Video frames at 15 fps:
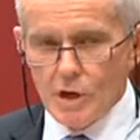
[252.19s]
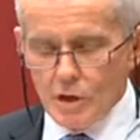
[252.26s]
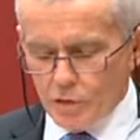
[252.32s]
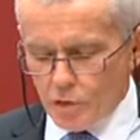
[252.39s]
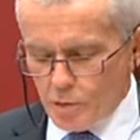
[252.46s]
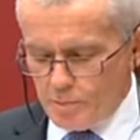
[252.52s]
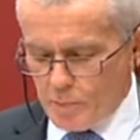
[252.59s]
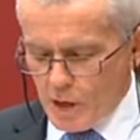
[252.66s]

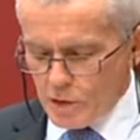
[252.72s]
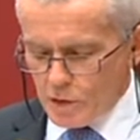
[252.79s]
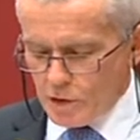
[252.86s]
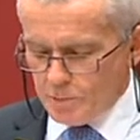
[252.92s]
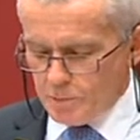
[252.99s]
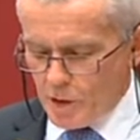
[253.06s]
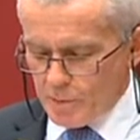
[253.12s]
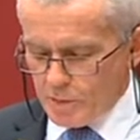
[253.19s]
through
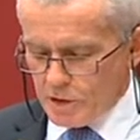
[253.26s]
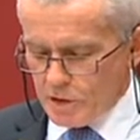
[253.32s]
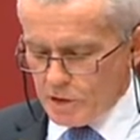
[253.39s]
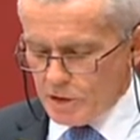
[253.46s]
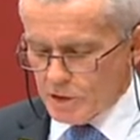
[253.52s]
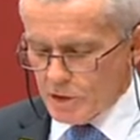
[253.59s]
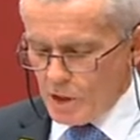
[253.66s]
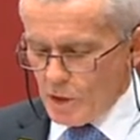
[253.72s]
bogus
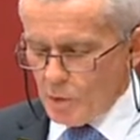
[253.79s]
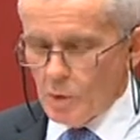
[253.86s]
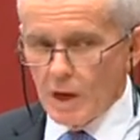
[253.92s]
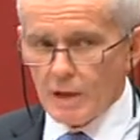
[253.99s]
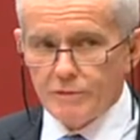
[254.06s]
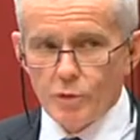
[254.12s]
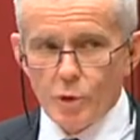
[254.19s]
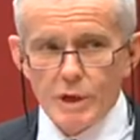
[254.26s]
promises while
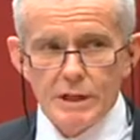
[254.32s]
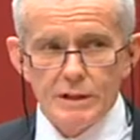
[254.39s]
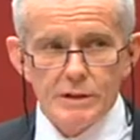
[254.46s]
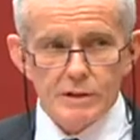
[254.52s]
avoiding